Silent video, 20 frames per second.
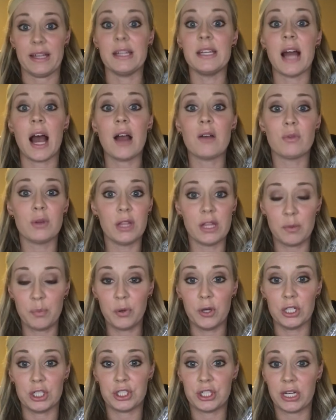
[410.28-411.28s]
not really
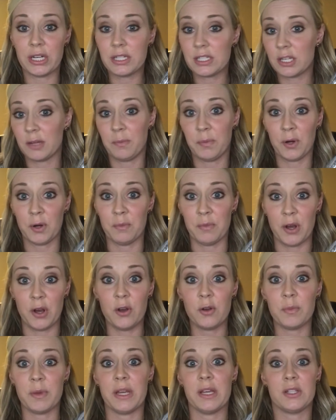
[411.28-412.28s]
pushing to
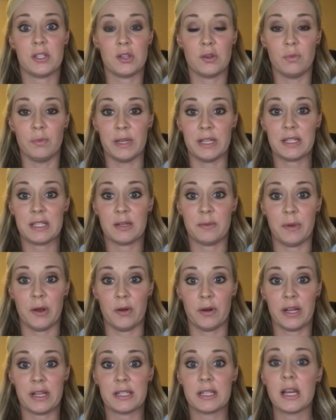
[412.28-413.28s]
promote because you missed a
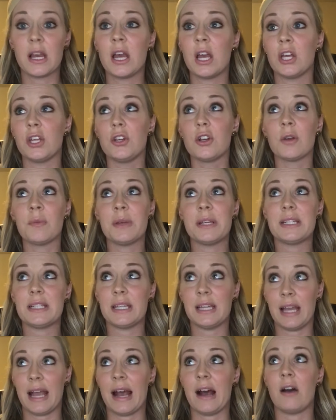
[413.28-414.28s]
bonus, you're
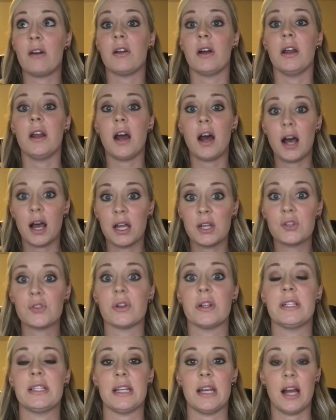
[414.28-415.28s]
missing out on
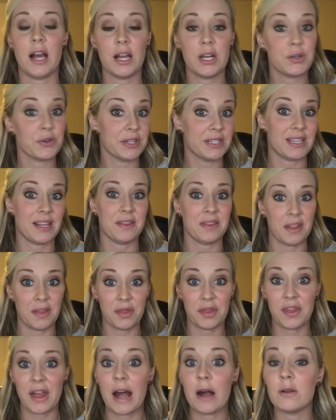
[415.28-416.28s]
hundreds and hundreds and
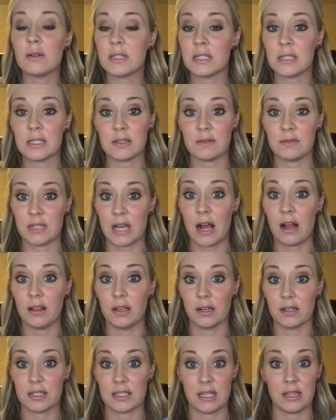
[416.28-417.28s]
then thousands of
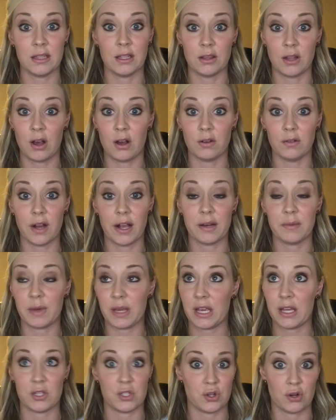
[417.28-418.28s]
dollars in the long run
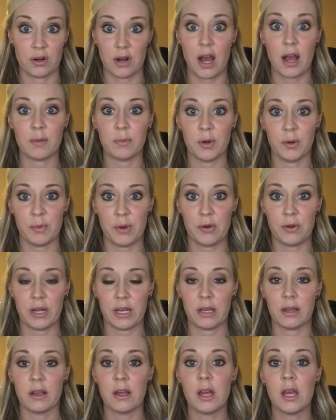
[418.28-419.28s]
because you're not
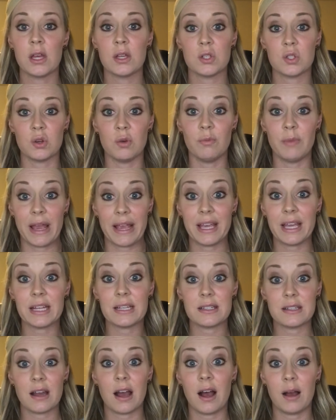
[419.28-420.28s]
promoting. So make
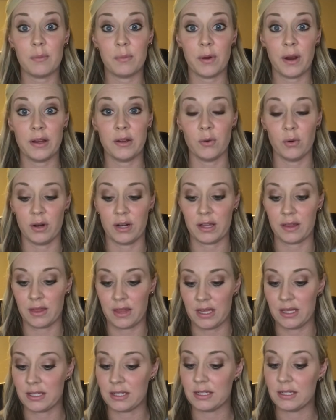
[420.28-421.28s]
it top priority
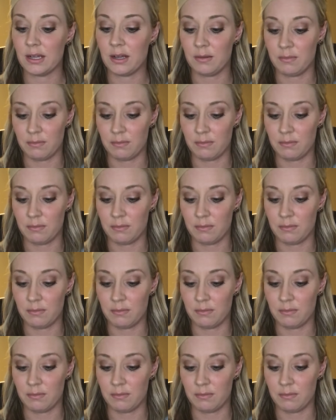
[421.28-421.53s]
this